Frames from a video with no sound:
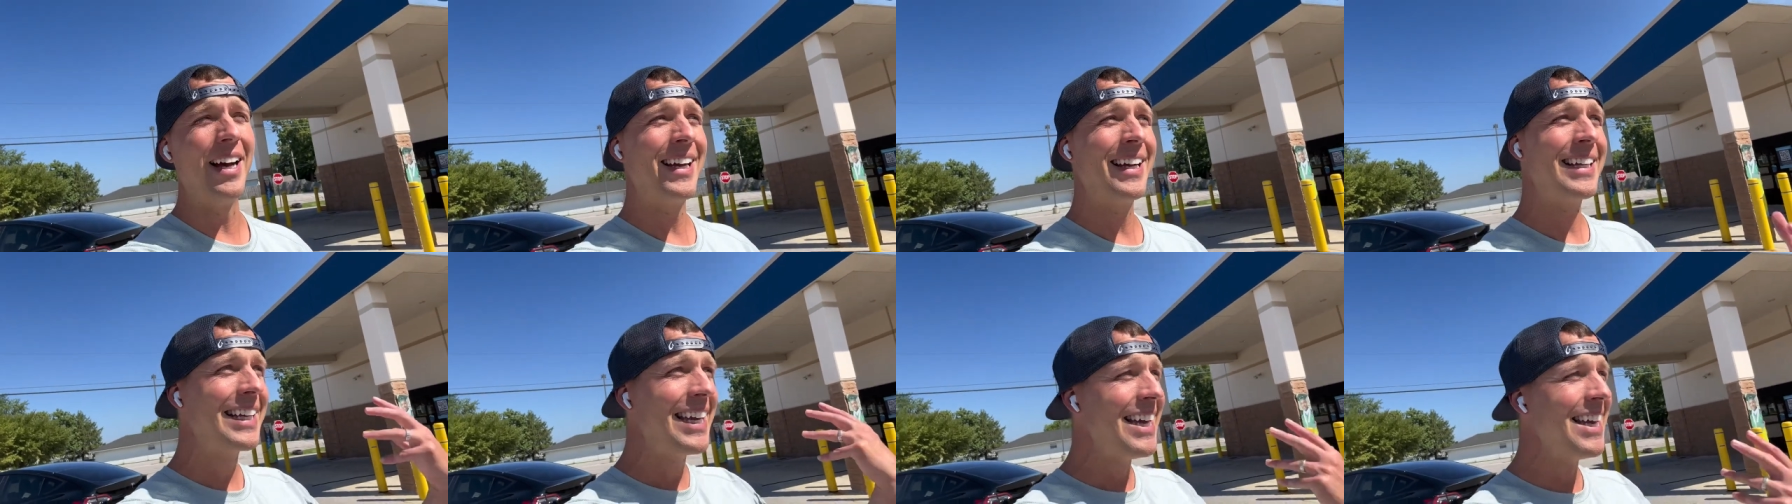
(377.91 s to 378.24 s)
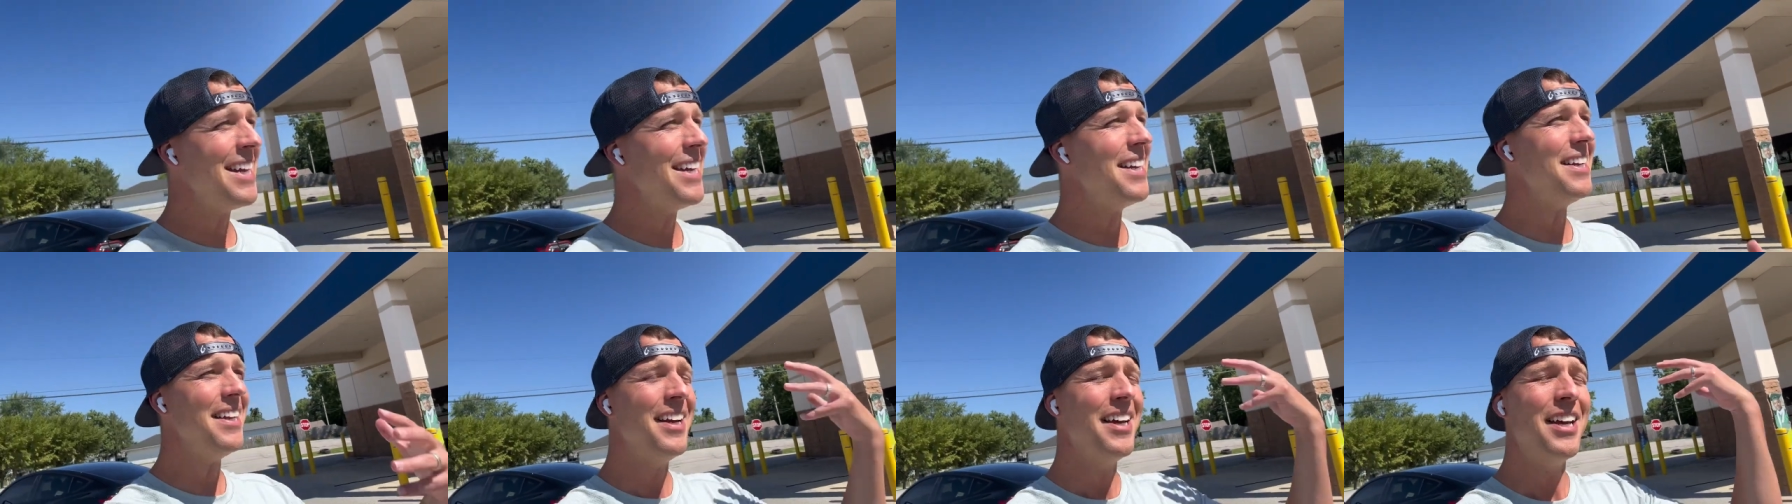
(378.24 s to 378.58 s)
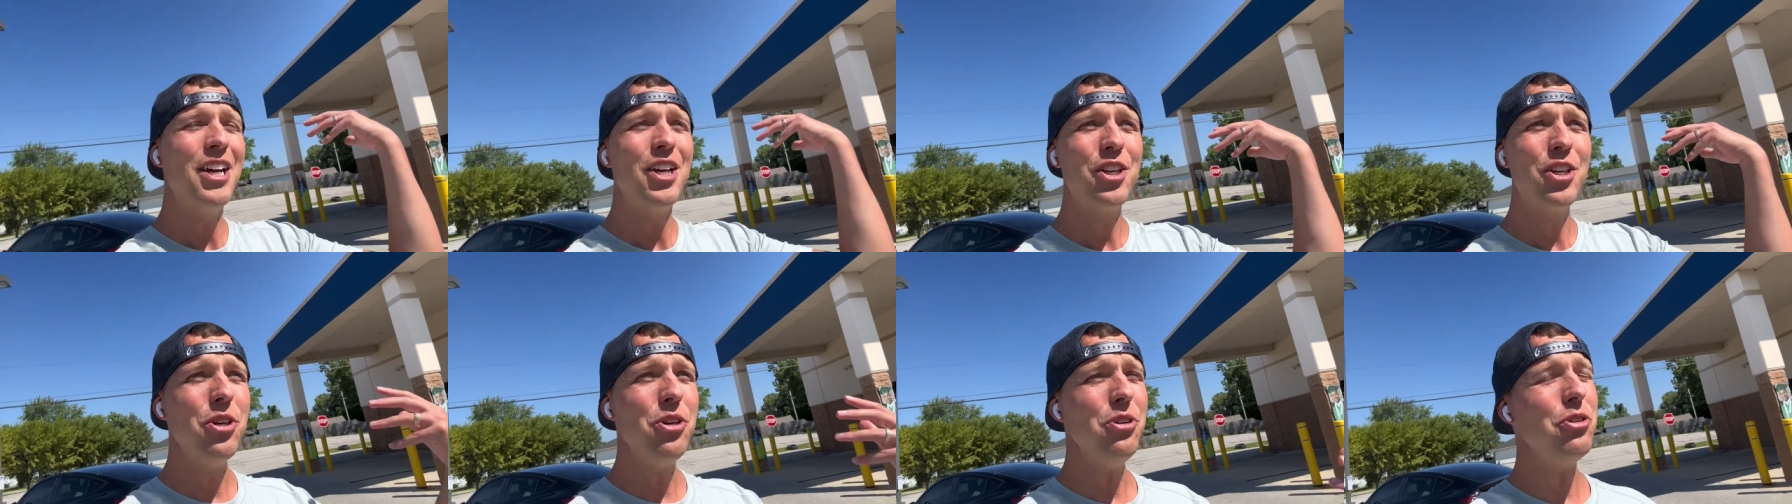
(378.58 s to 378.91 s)
Again,
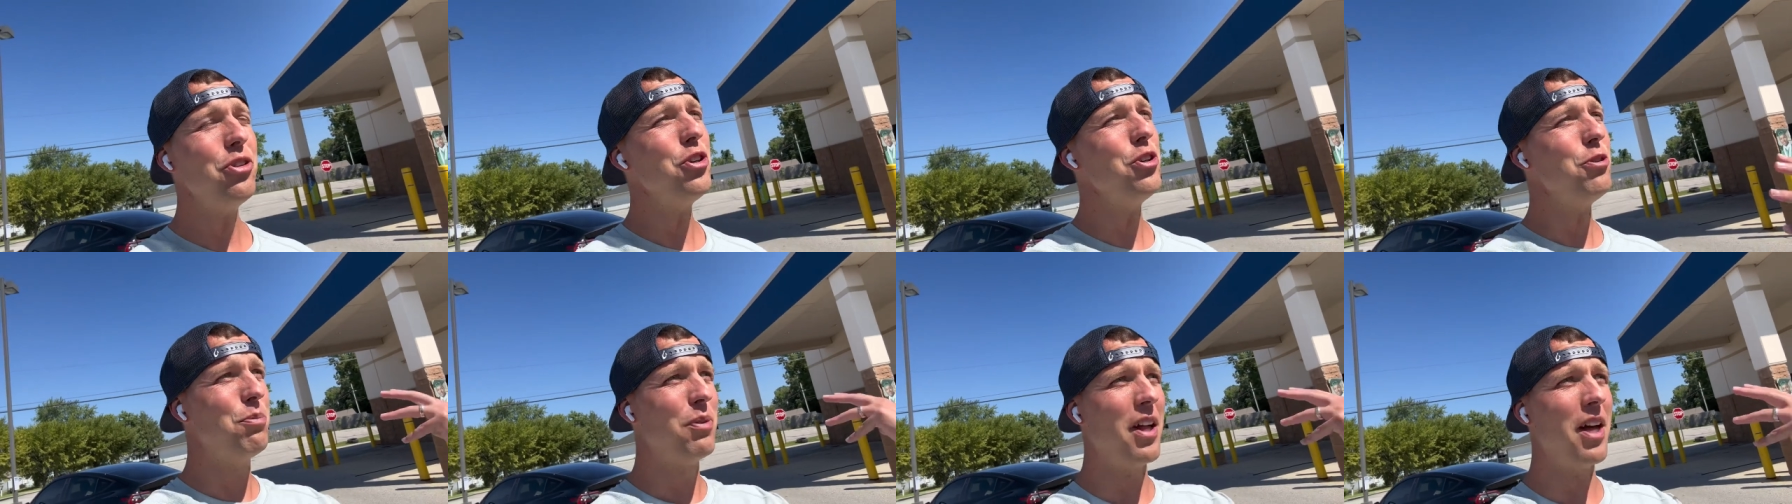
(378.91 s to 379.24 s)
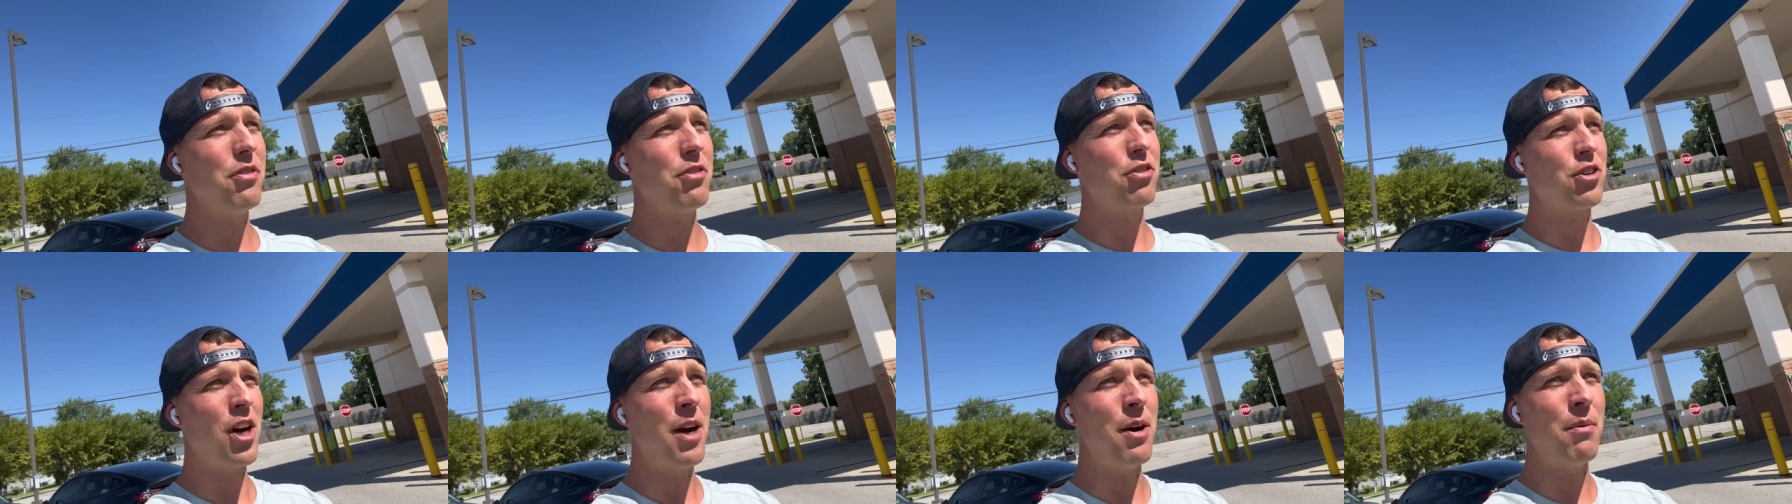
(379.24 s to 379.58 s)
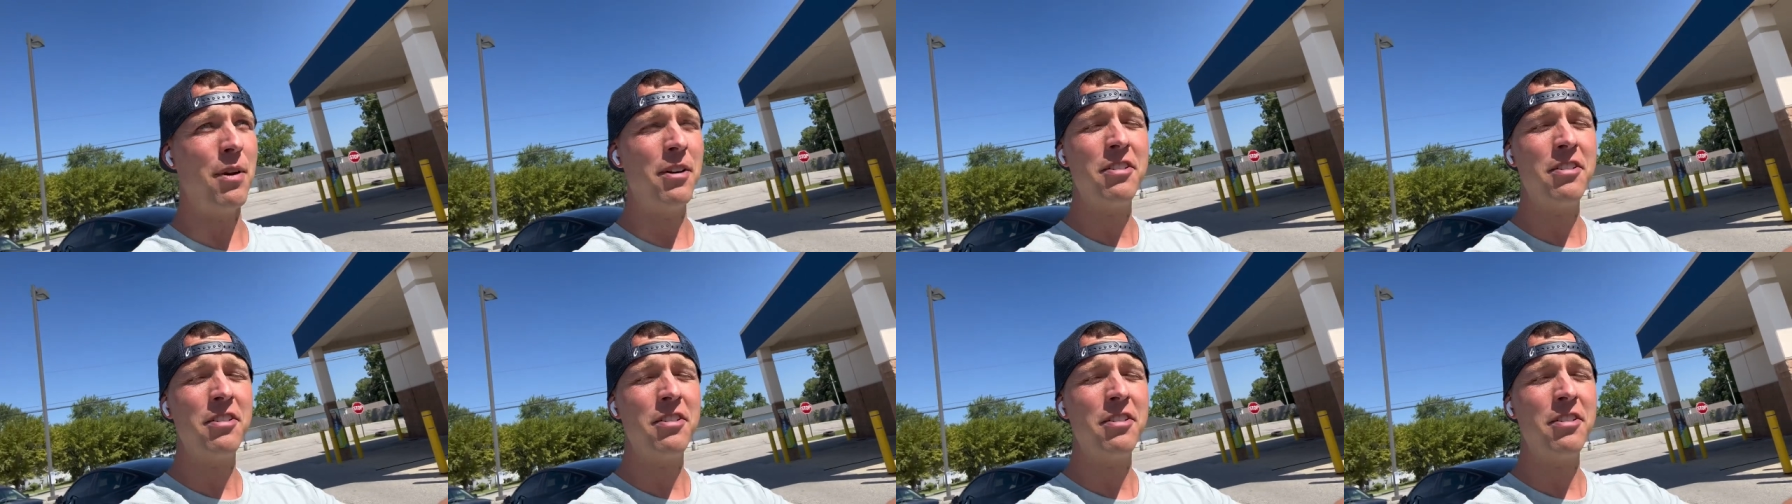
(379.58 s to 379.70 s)
YouTube loves drama.